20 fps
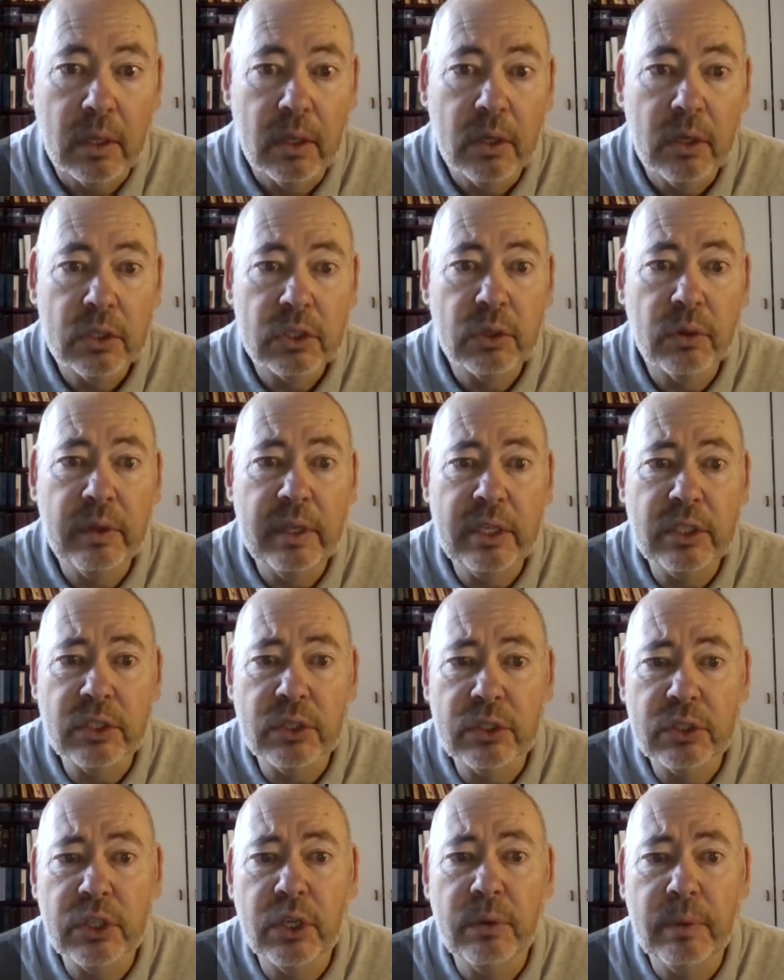So these are
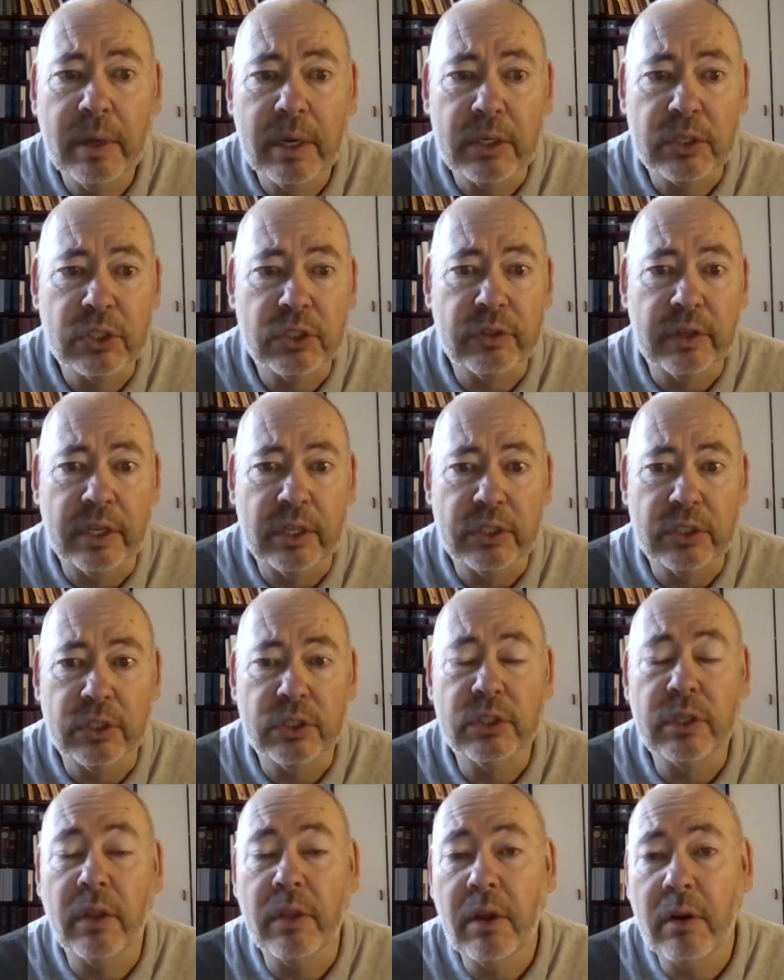two illustrations,
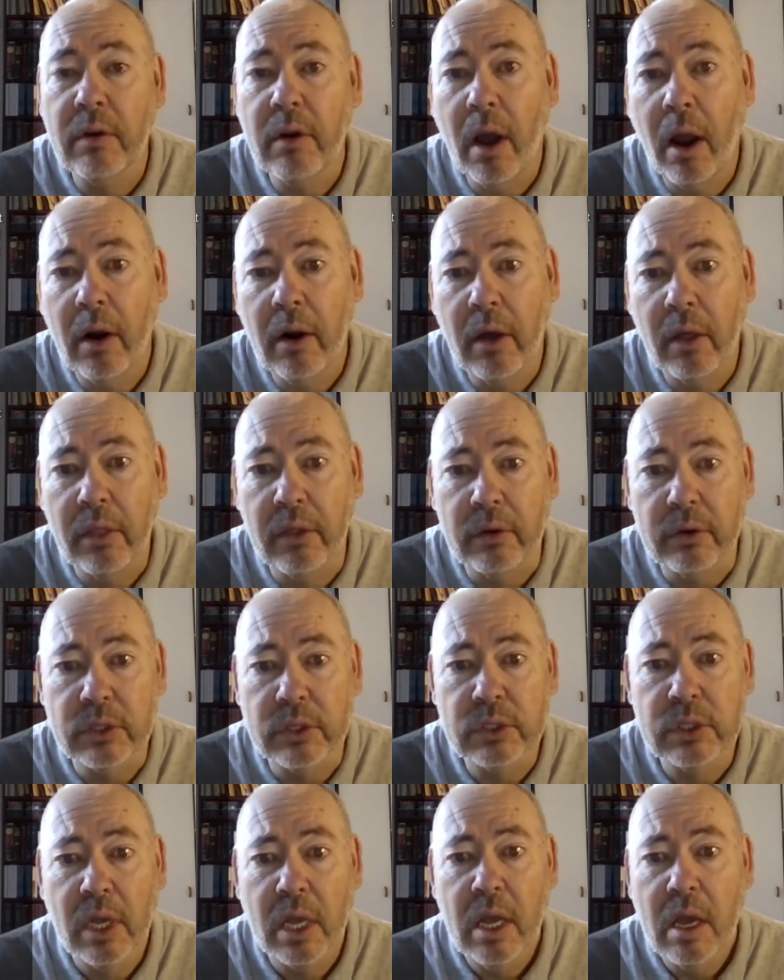and there are
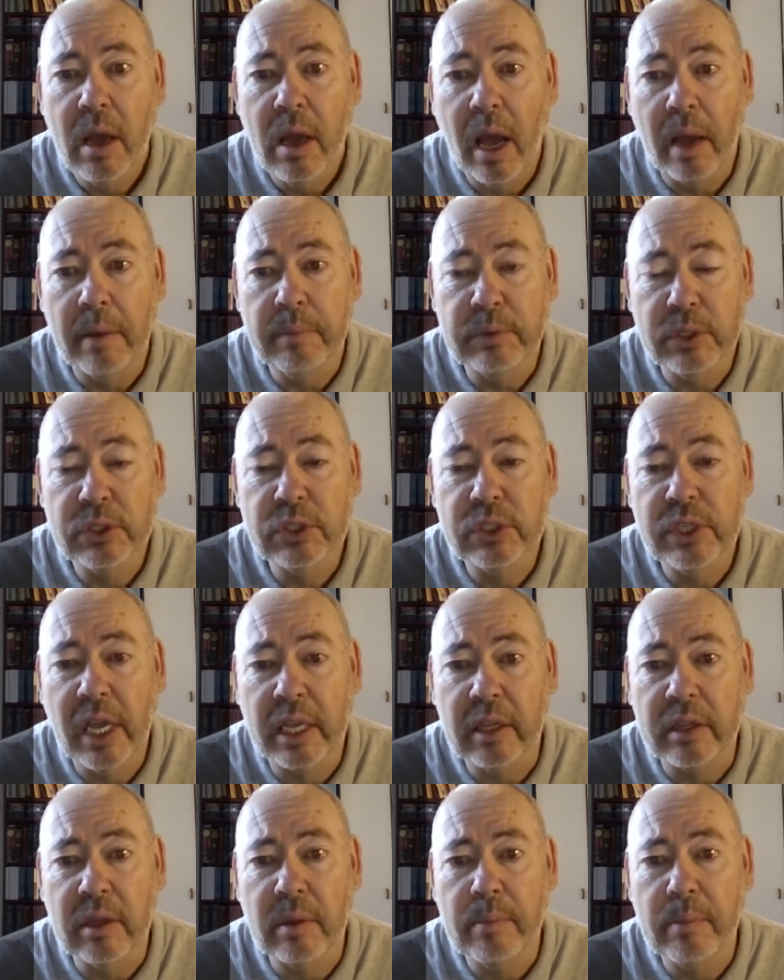others. I'm just saying
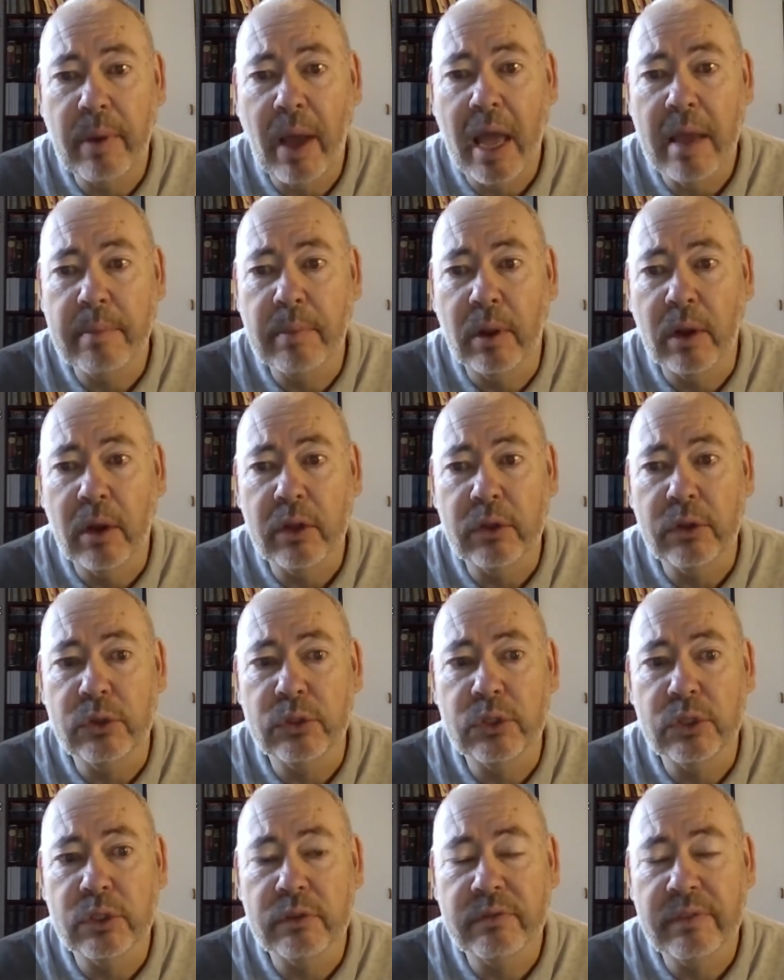that the Bible
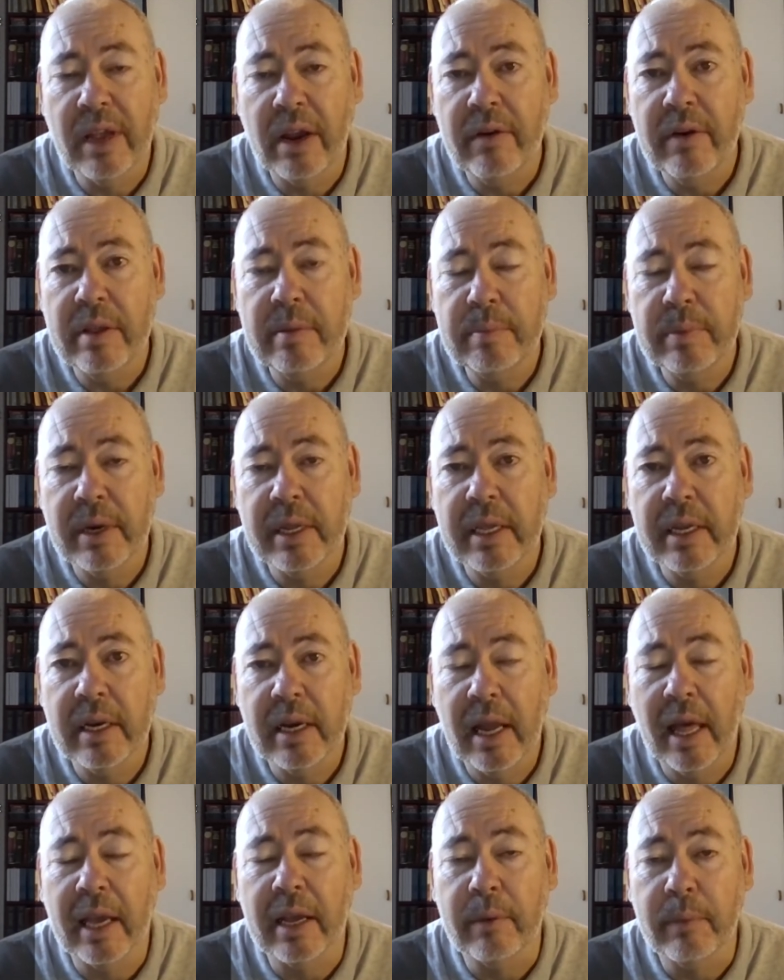uses very plain
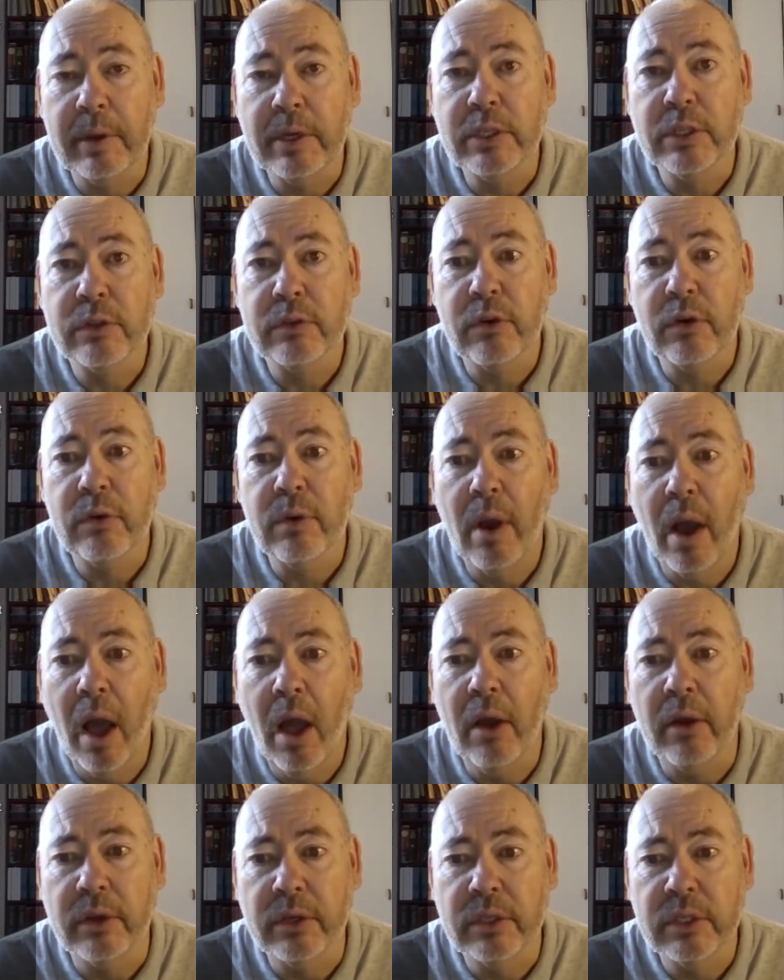language
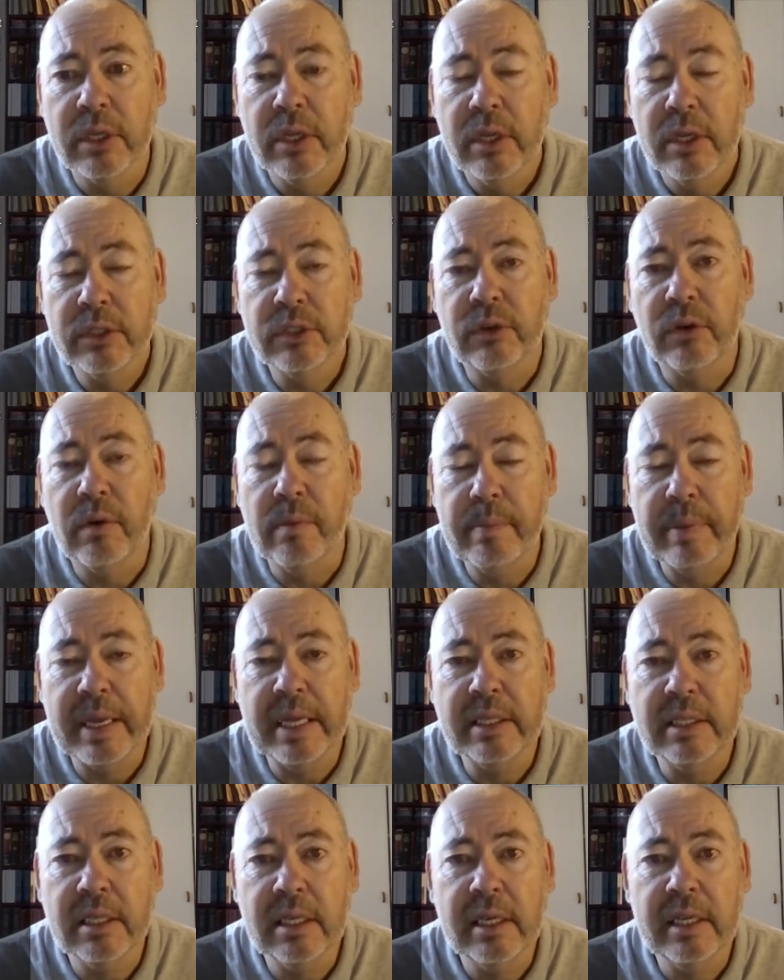throughout to
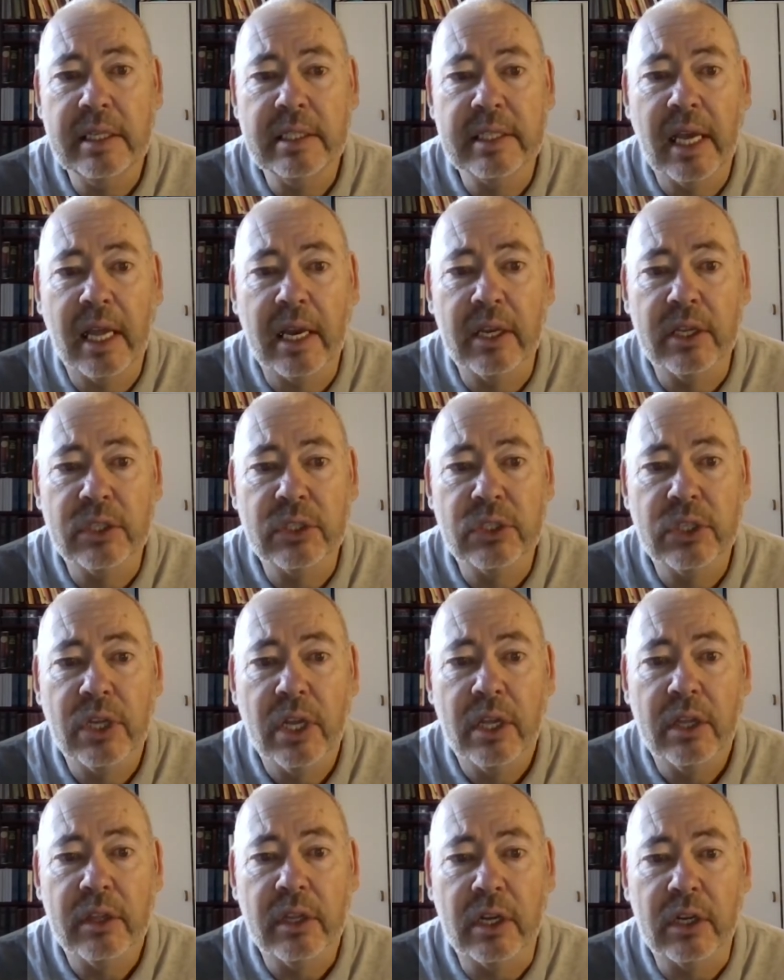repeatedly tell us
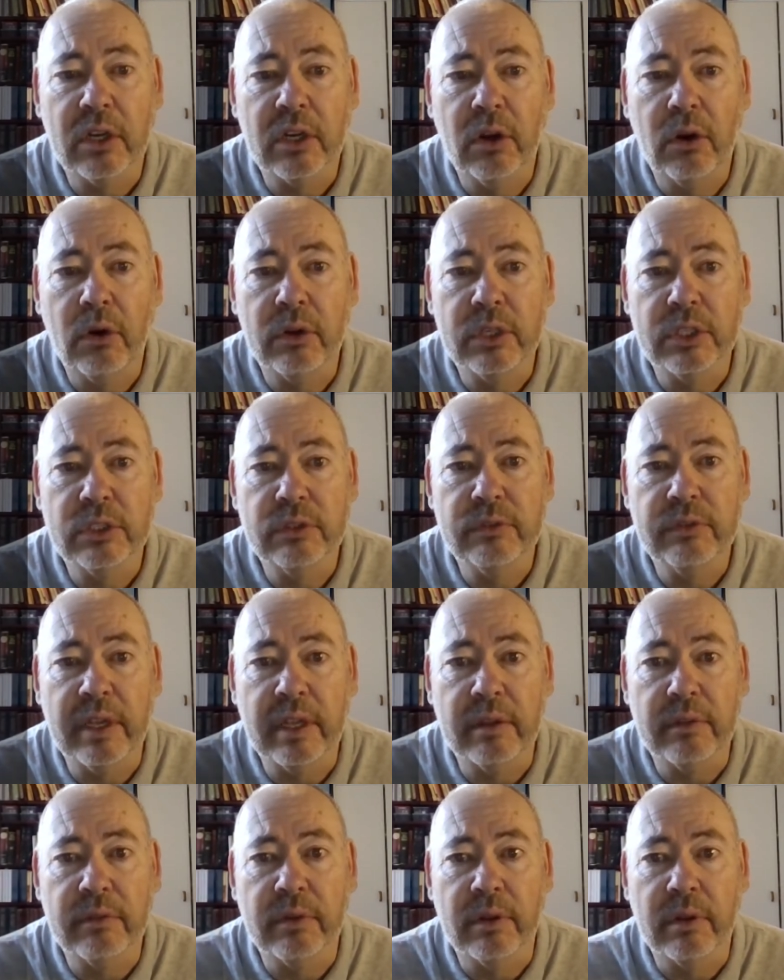that God is
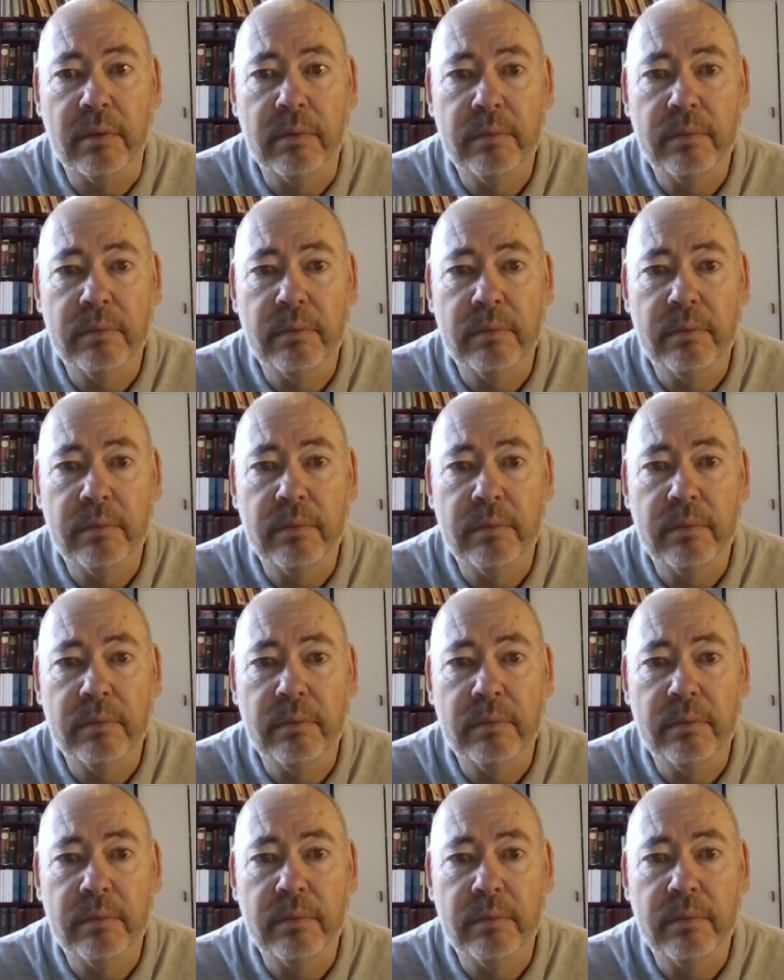faithful.